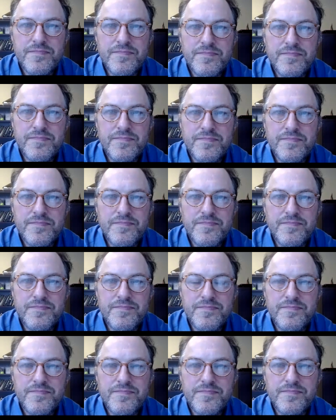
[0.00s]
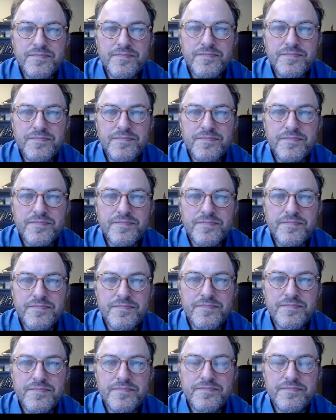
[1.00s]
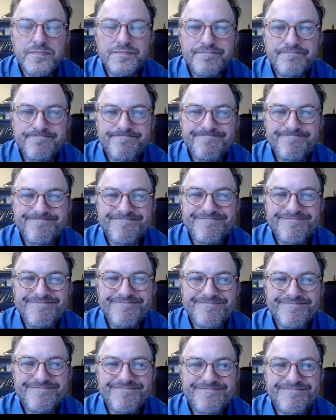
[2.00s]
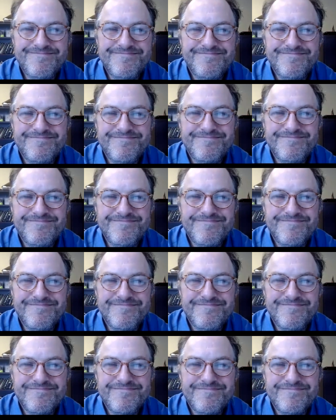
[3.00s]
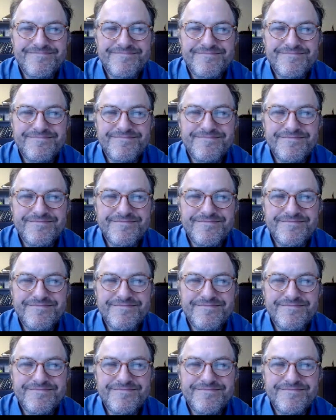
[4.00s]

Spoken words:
This person isn't speaking.